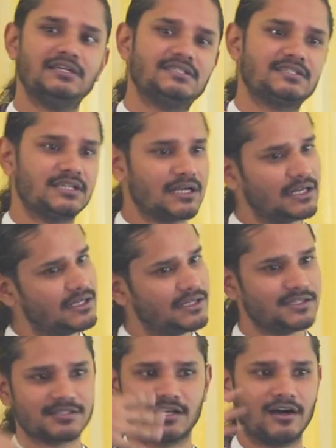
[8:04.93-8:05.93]
suddenly
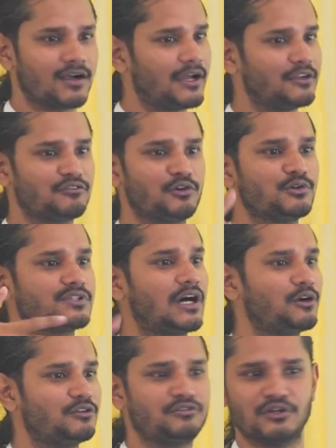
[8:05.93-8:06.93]
his car kind of goes
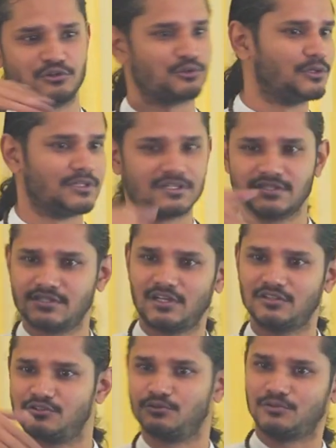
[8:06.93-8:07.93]
out of control and it
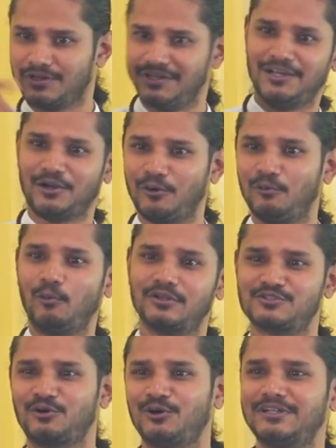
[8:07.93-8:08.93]
starts to go
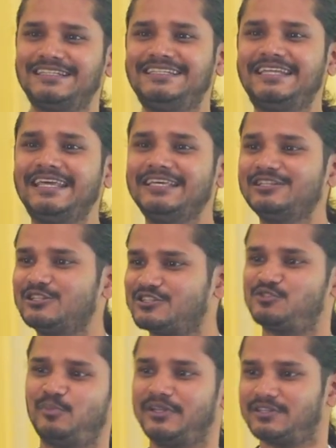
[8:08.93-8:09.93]
what's called a tailspin.